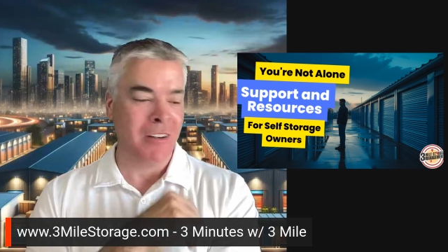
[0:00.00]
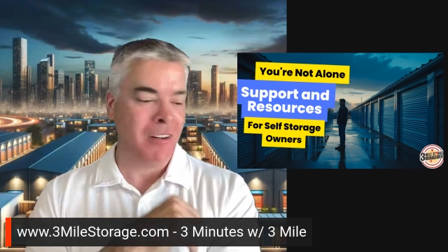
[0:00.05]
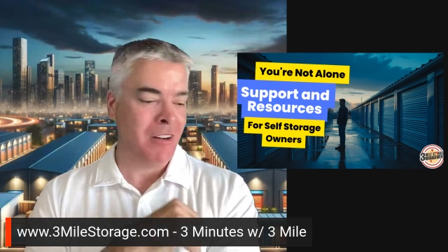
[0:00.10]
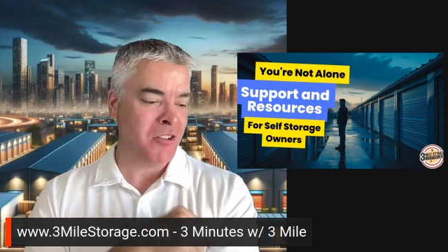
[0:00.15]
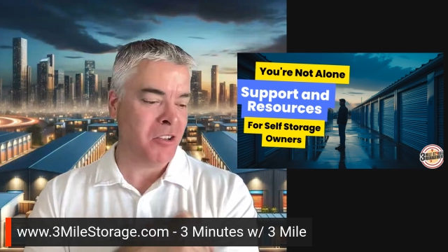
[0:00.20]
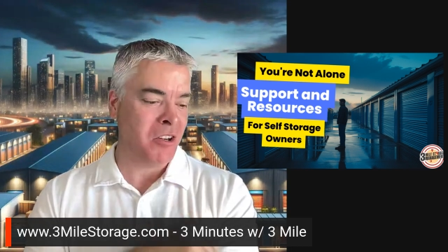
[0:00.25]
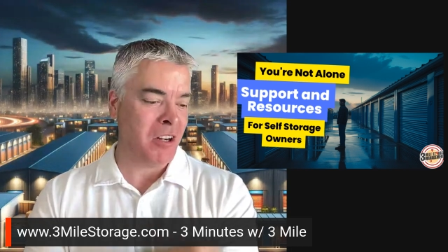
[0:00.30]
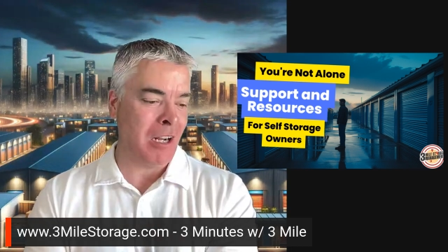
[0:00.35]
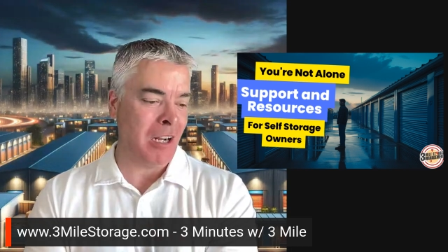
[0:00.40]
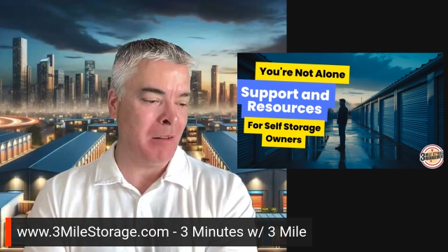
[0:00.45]

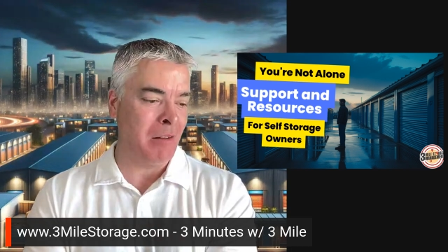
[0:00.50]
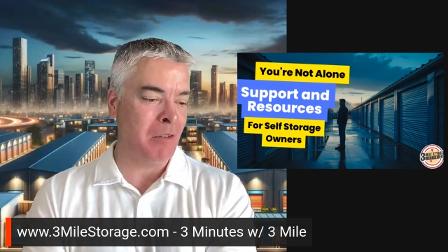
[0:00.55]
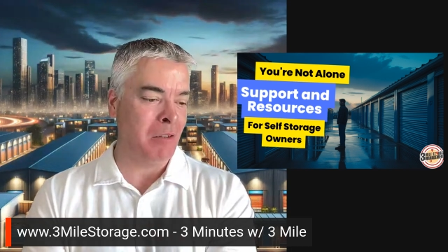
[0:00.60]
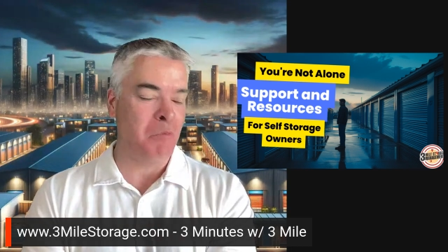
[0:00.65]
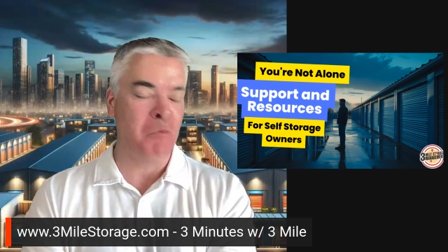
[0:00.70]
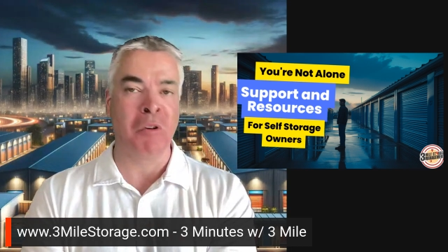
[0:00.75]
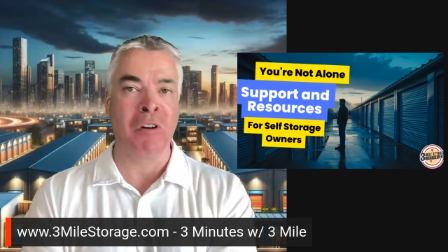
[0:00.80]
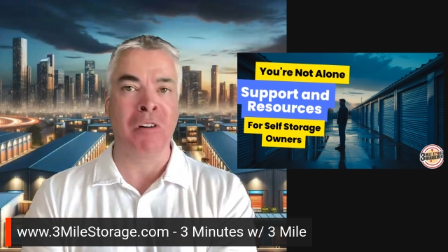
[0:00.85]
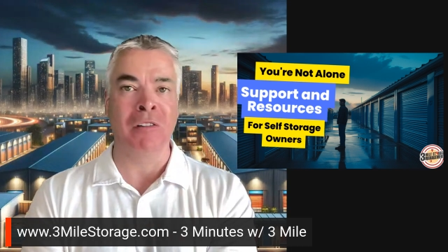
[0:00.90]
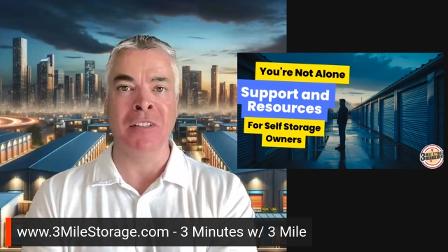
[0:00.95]
Should have had a little
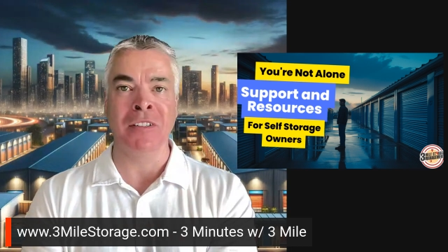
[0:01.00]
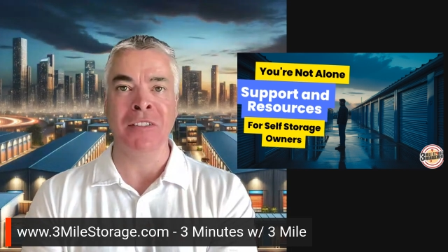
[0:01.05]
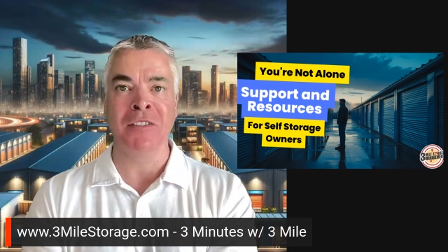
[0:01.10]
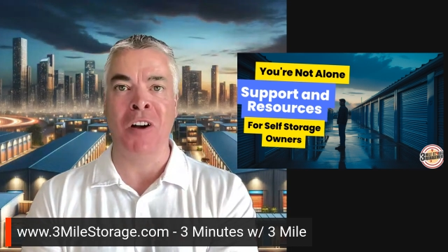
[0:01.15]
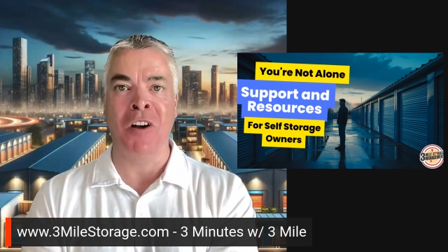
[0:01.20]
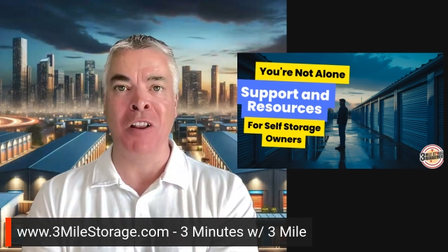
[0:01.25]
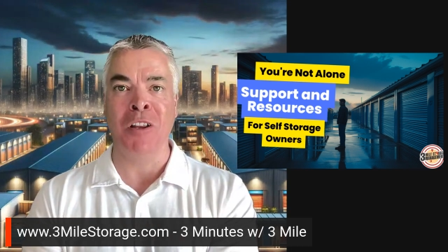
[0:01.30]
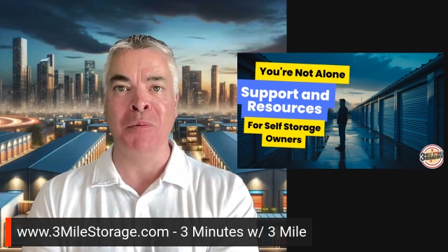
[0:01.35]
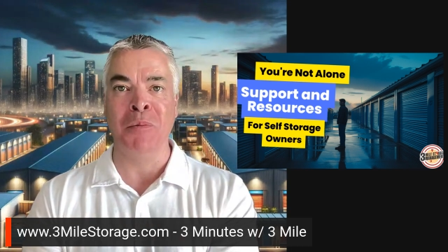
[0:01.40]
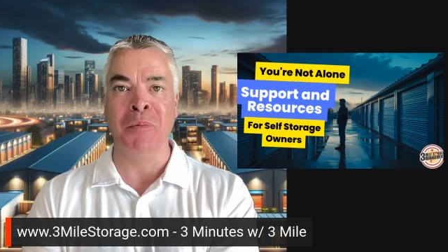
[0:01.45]
more of a
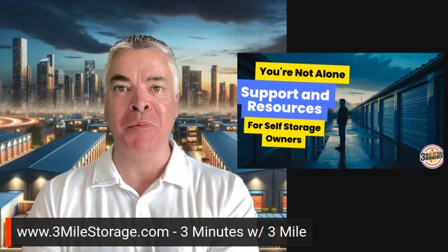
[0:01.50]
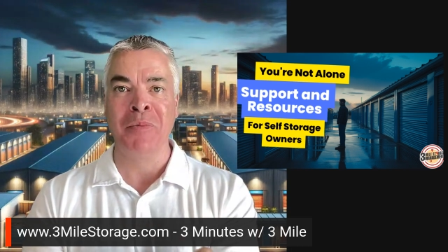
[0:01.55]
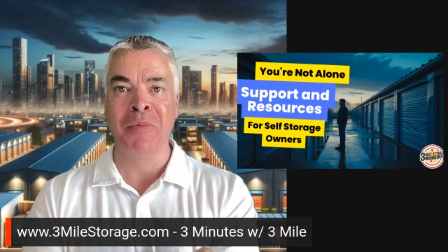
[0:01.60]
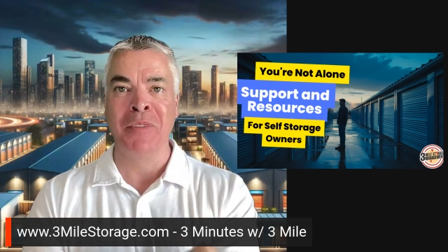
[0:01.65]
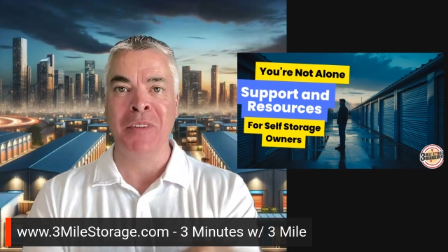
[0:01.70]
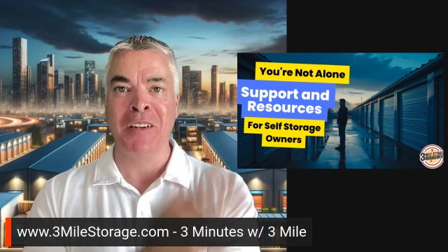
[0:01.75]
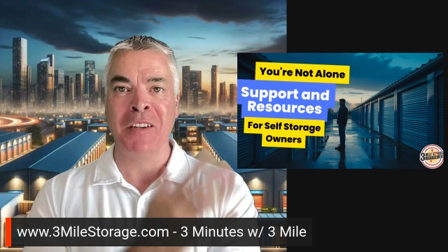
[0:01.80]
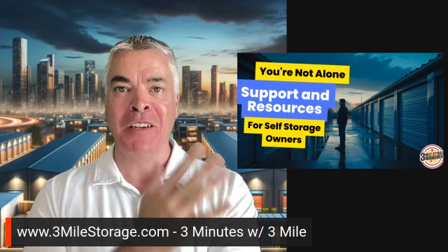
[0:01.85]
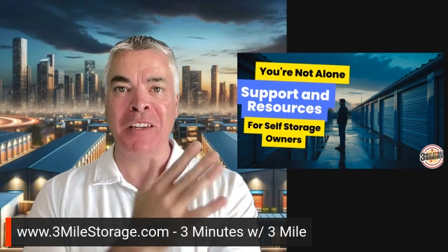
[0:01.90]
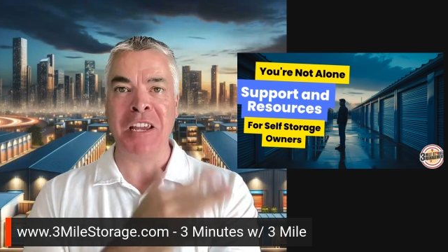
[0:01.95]
solemn
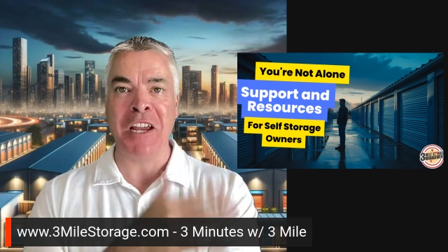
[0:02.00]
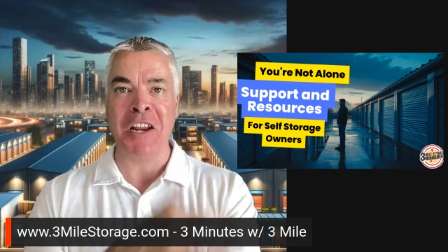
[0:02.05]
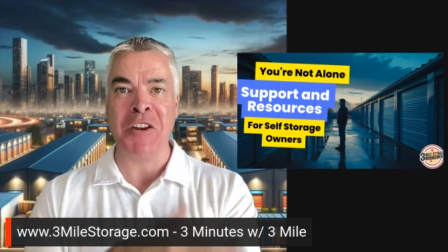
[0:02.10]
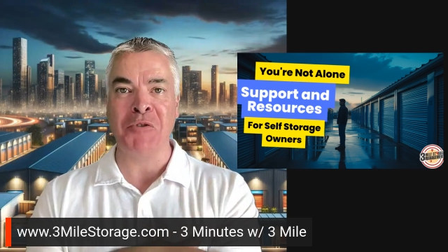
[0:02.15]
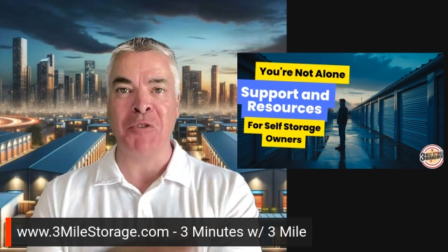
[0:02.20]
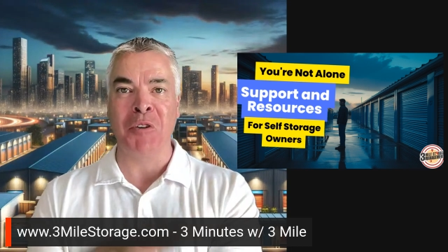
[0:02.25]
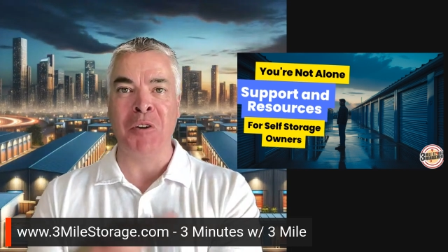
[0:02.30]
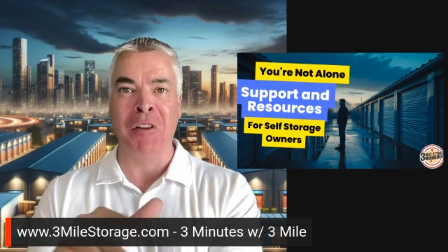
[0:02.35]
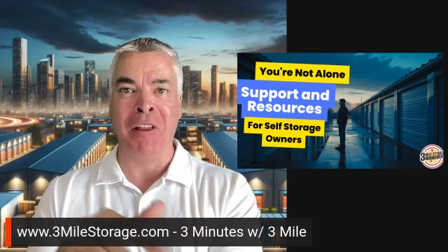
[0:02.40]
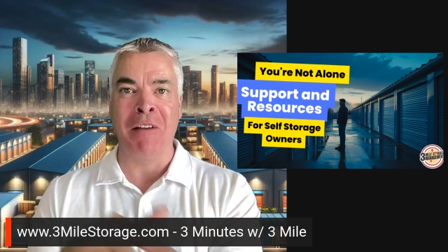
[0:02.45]

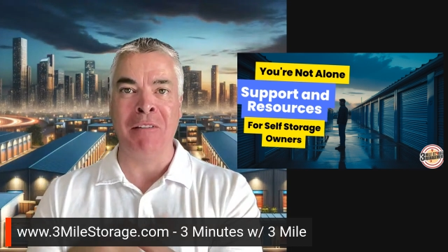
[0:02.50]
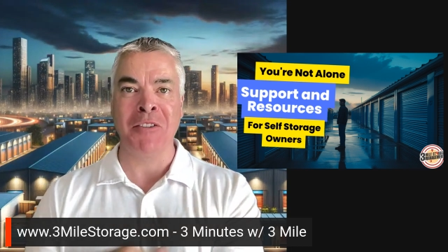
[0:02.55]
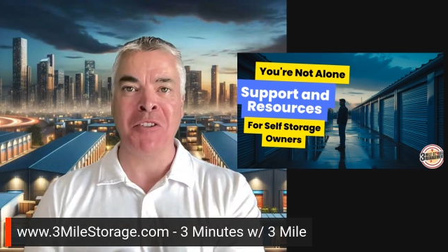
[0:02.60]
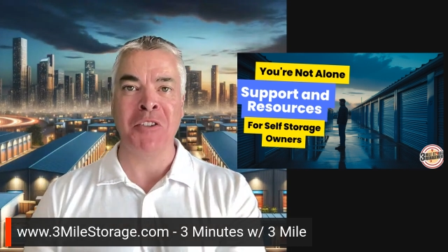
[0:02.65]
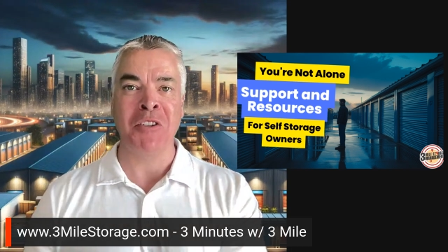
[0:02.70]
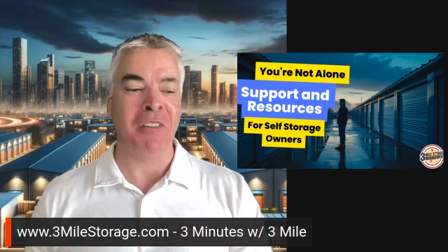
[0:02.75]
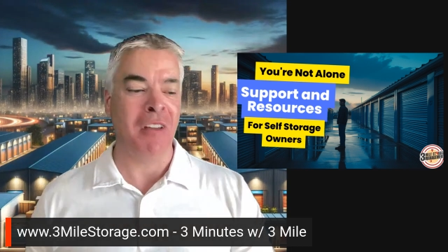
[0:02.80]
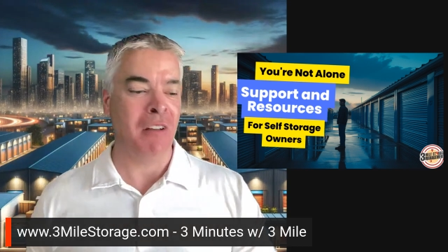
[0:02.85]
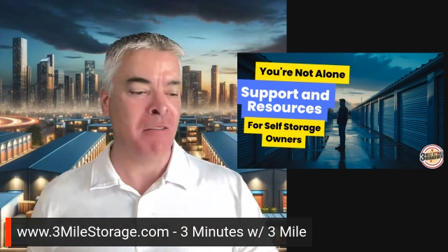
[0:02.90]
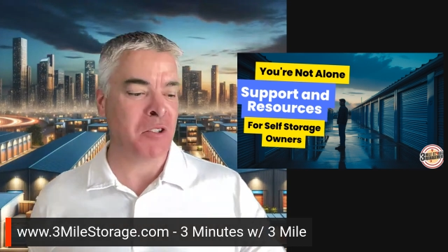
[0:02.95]
intro. That was
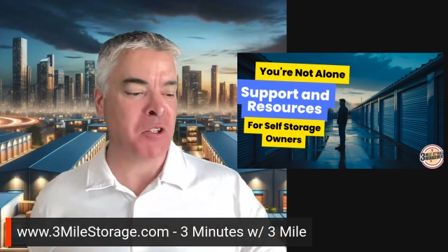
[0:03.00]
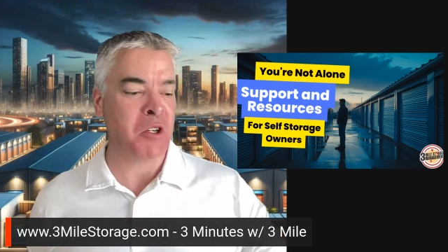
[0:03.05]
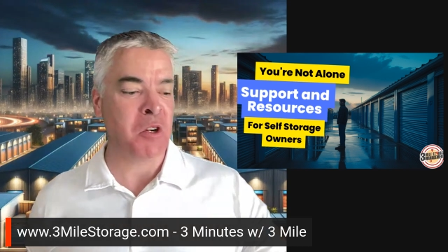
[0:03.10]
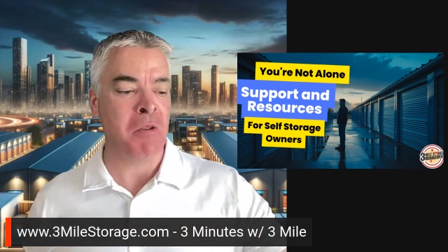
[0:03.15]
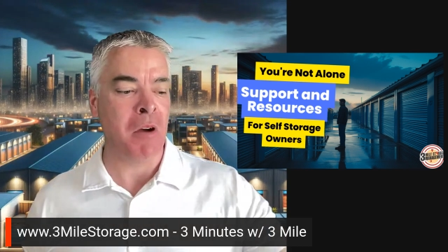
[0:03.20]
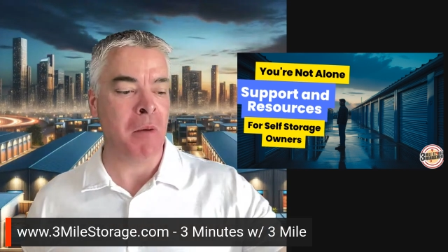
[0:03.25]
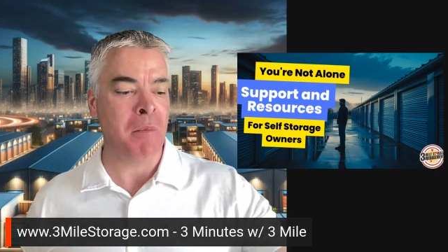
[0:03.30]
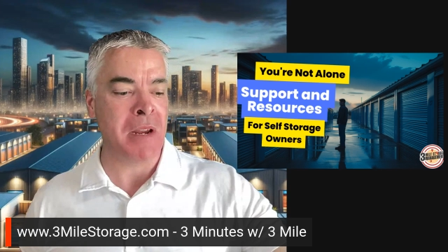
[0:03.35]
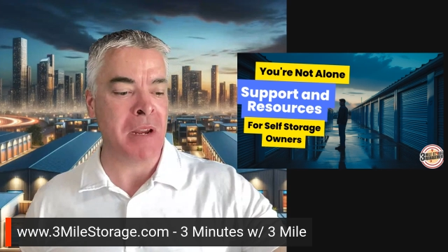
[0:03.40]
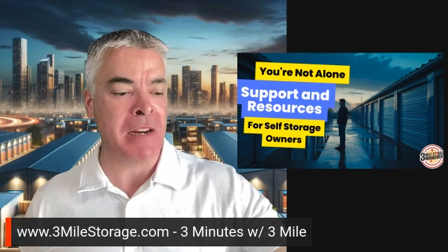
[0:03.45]
too
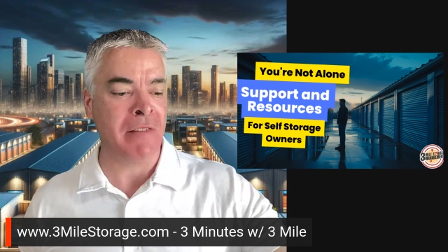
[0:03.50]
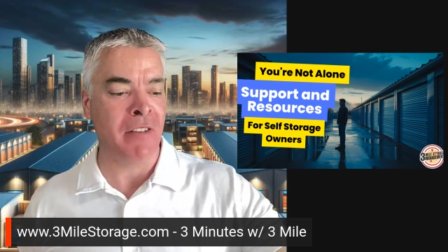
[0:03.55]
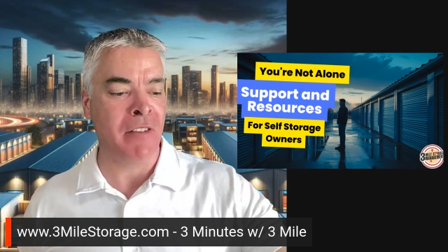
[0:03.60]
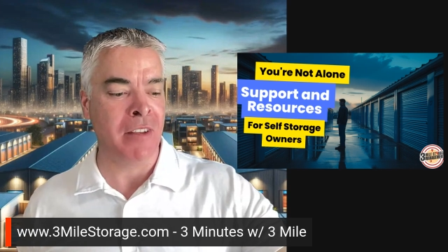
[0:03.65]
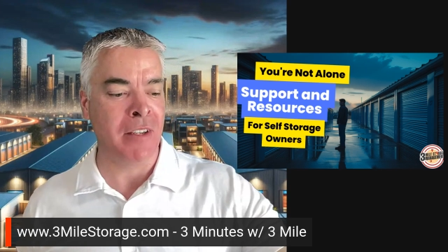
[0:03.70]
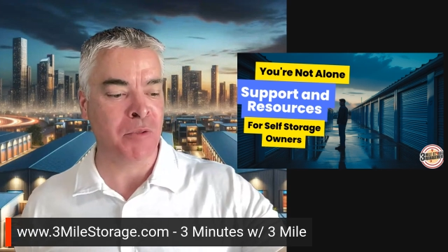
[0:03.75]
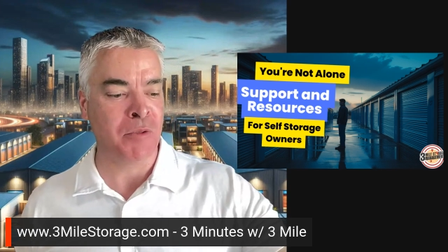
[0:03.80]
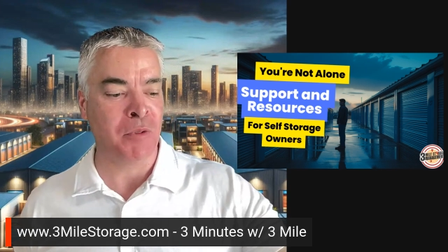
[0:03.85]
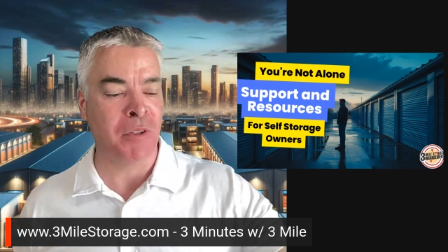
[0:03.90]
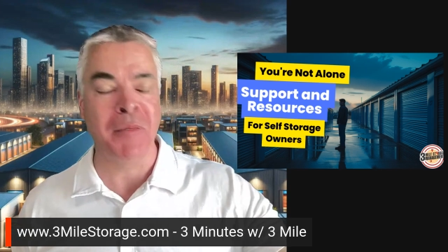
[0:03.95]
upbeat for
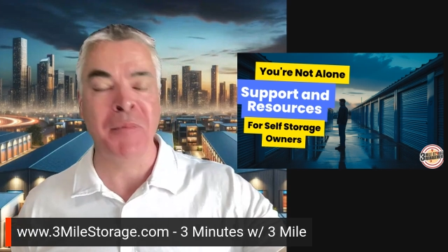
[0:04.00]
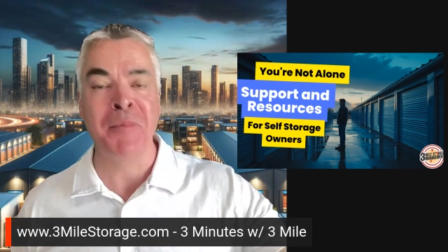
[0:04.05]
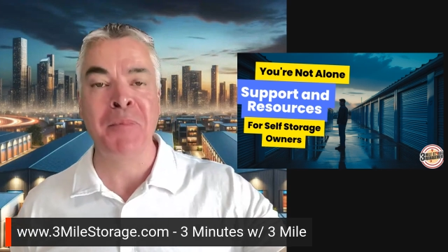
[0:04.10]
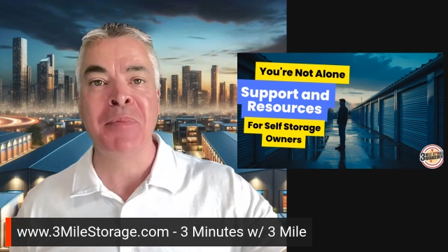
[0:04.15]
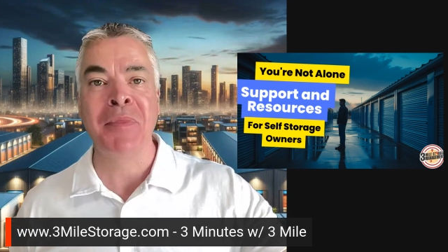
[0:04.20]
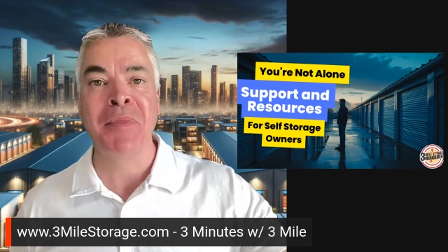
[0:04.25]
this one.